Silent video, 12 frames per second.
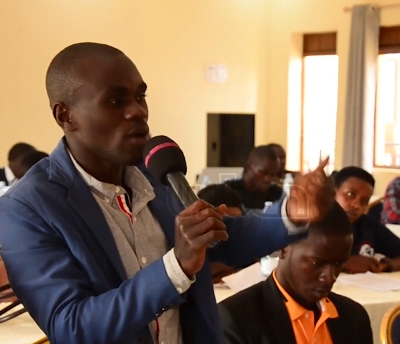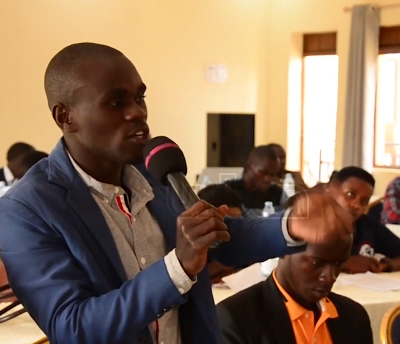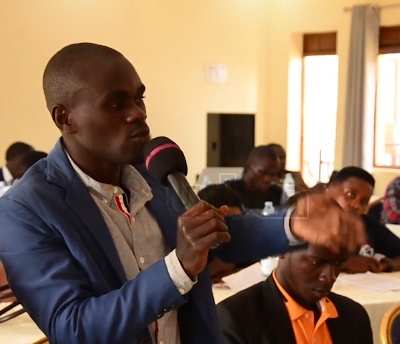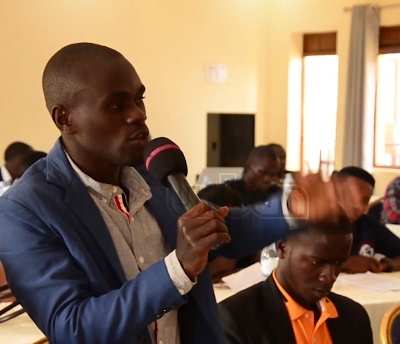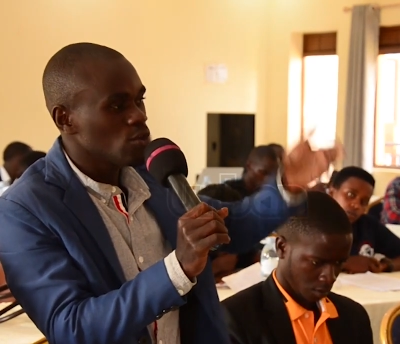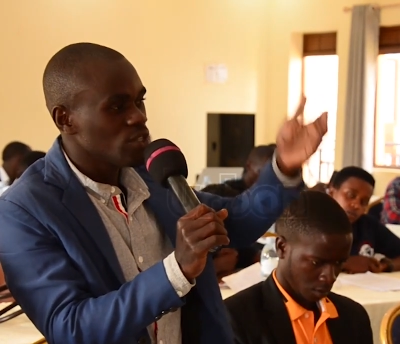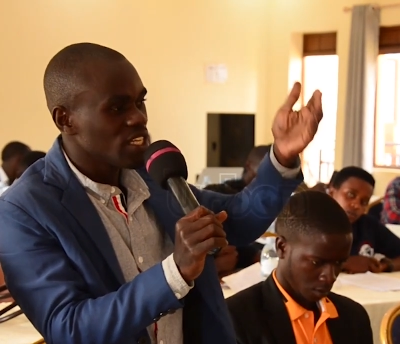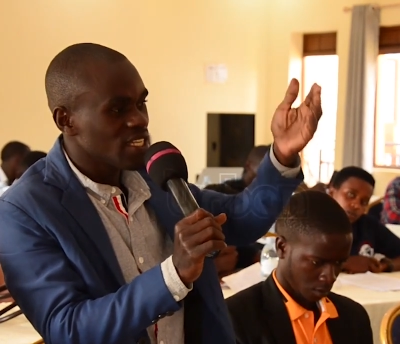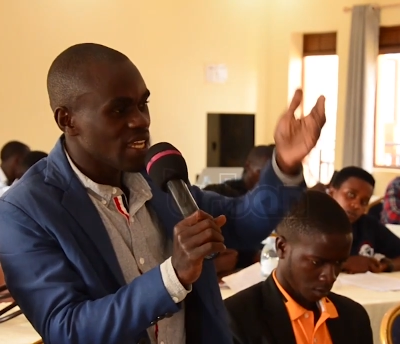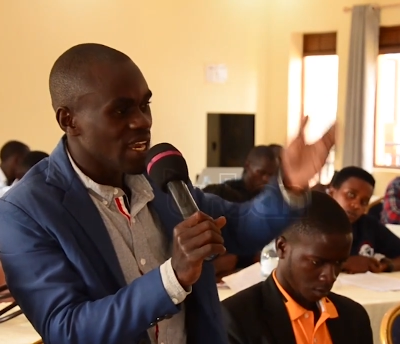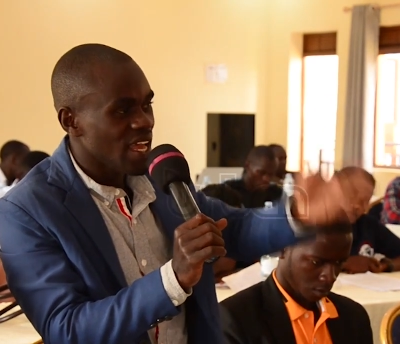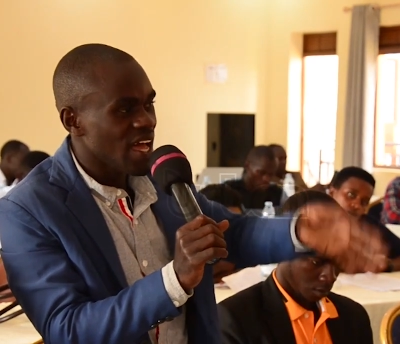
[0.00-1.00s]
Speaker 1: what we used
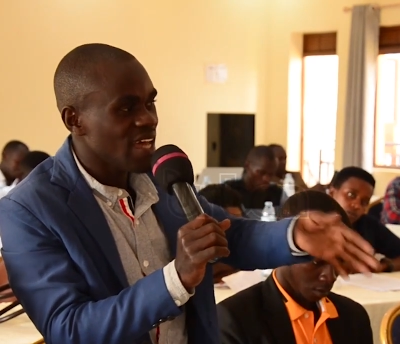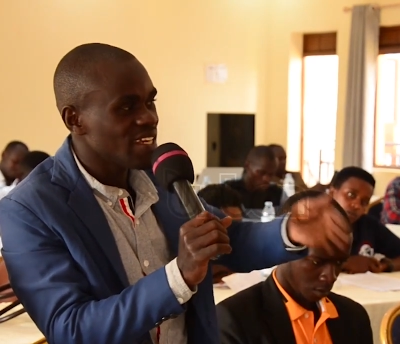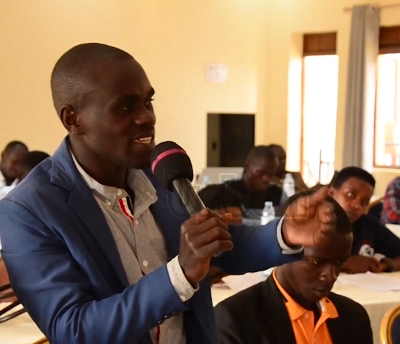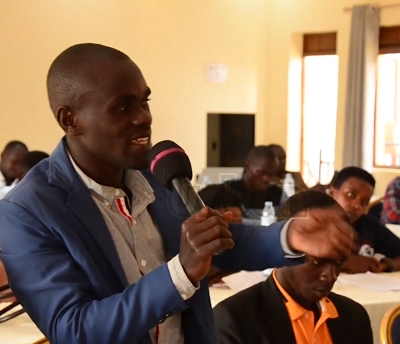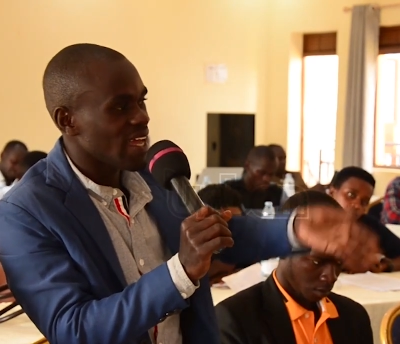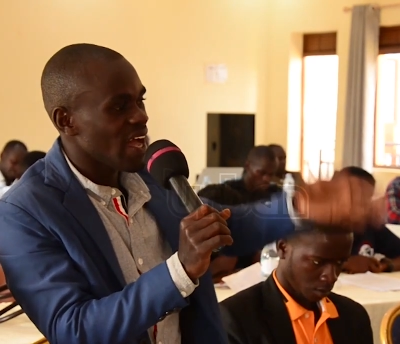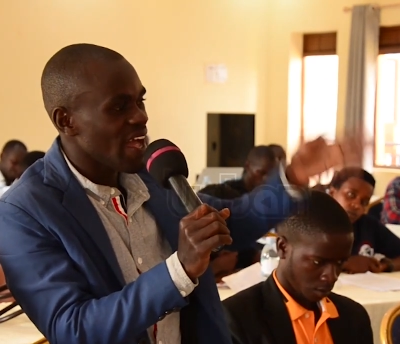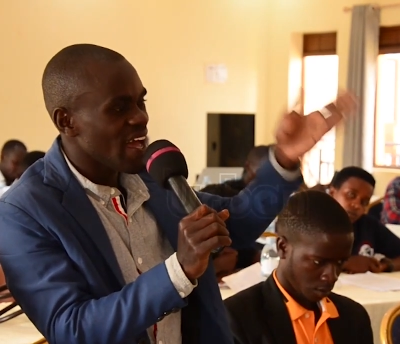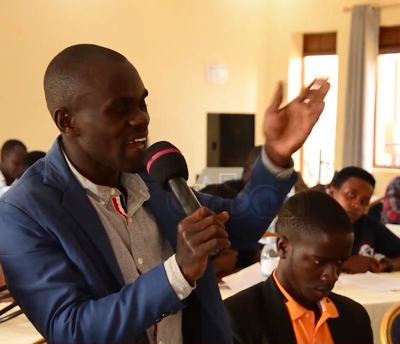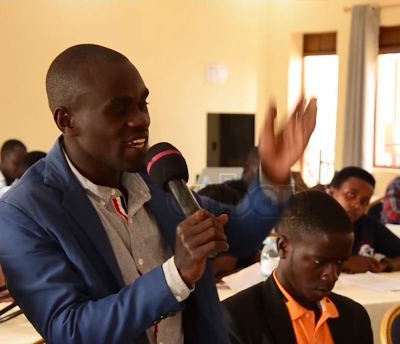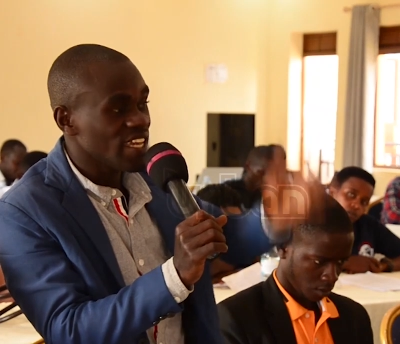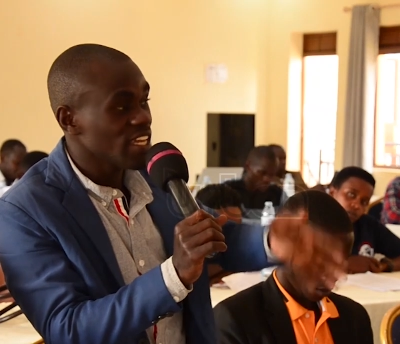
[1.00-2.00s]
in the land, the
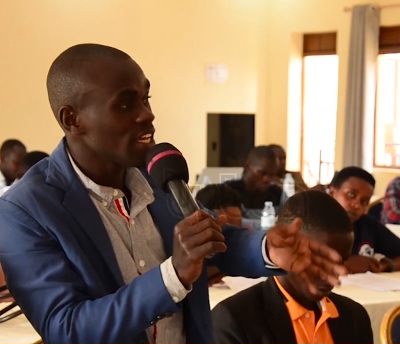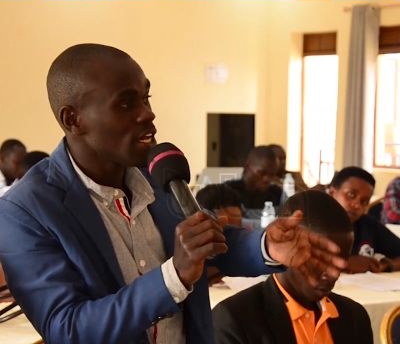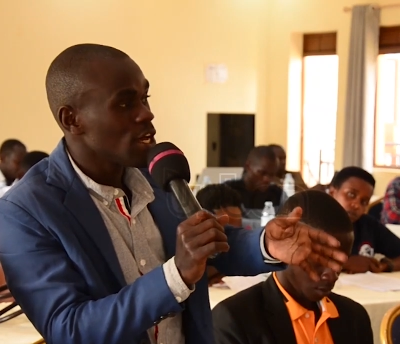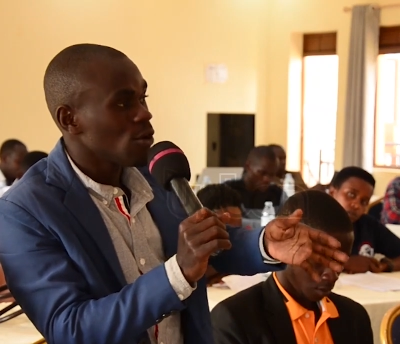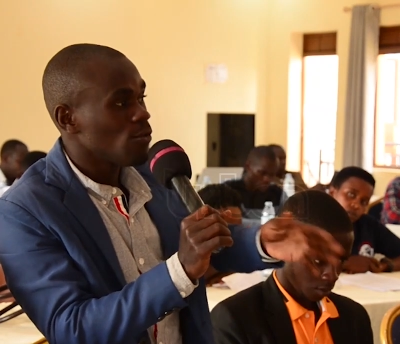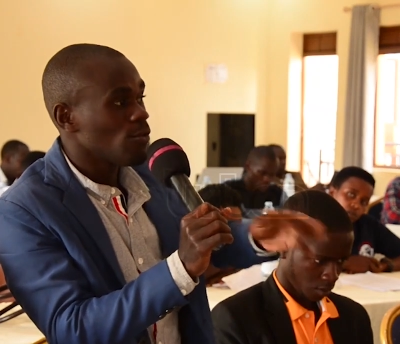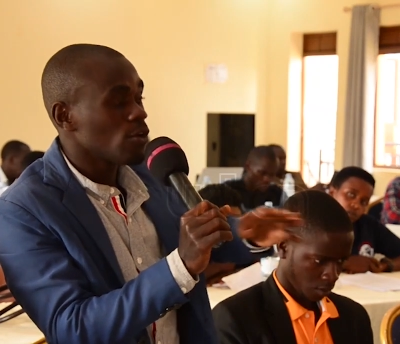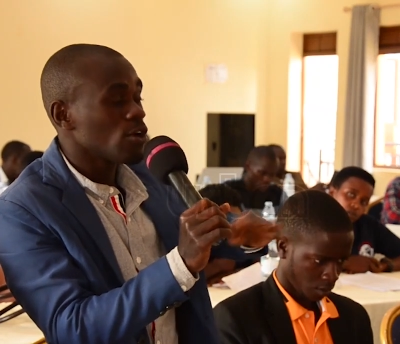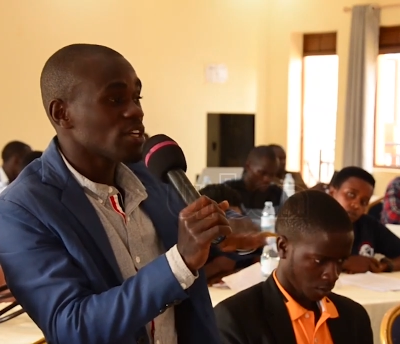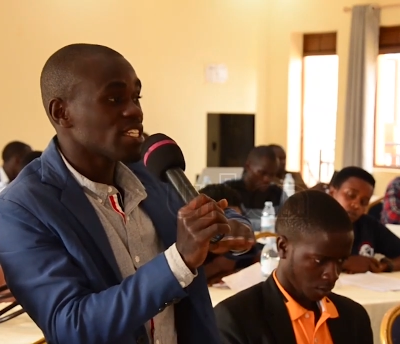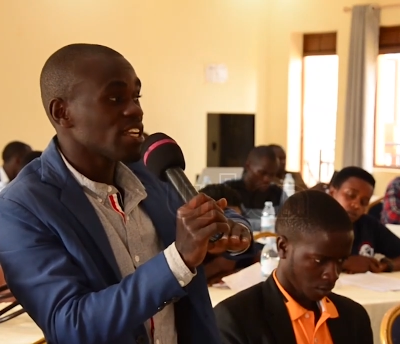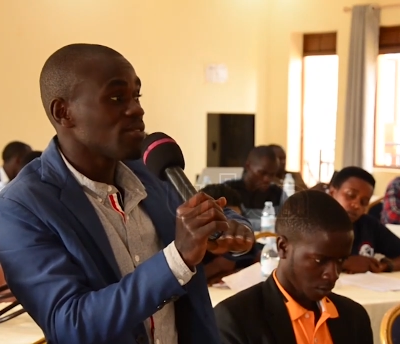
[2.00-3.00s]
hiring, we found
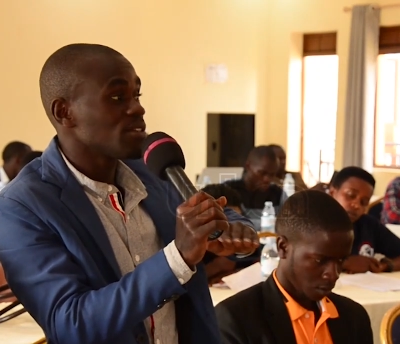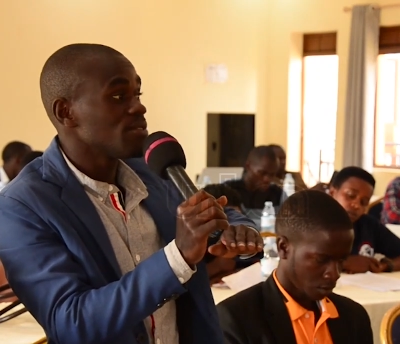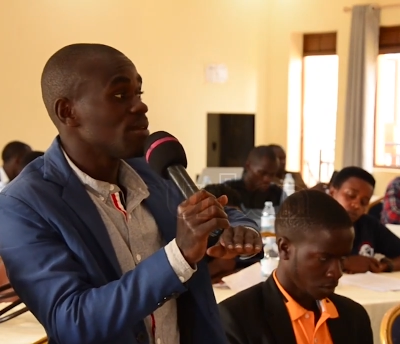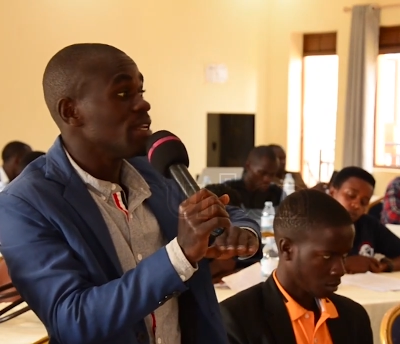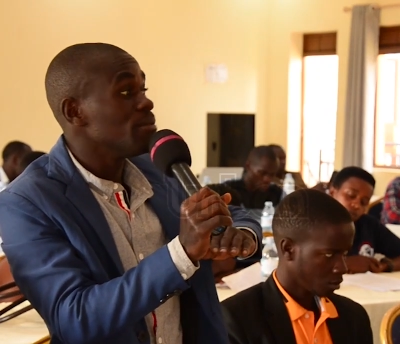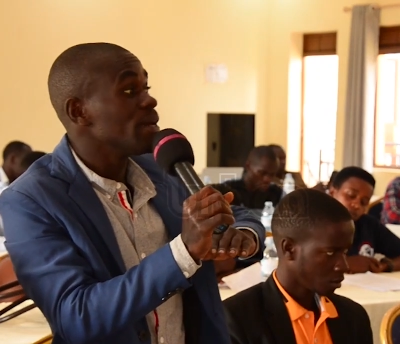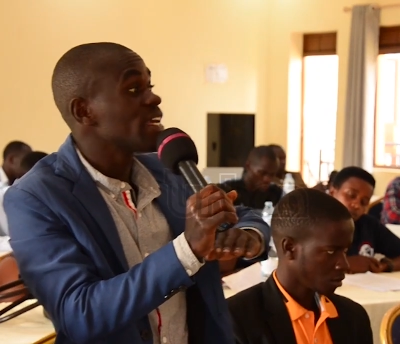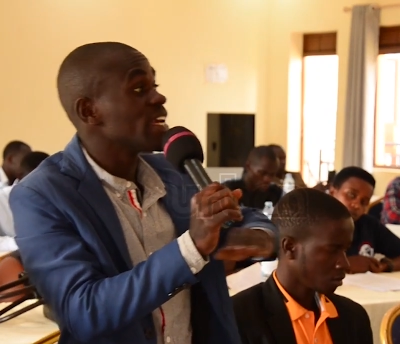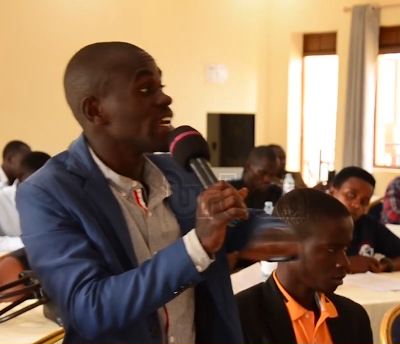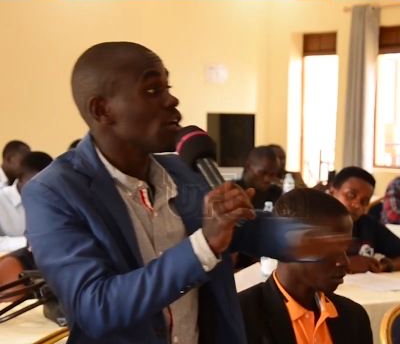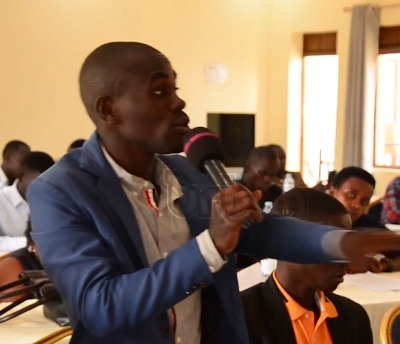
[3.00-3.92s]
ourselves even making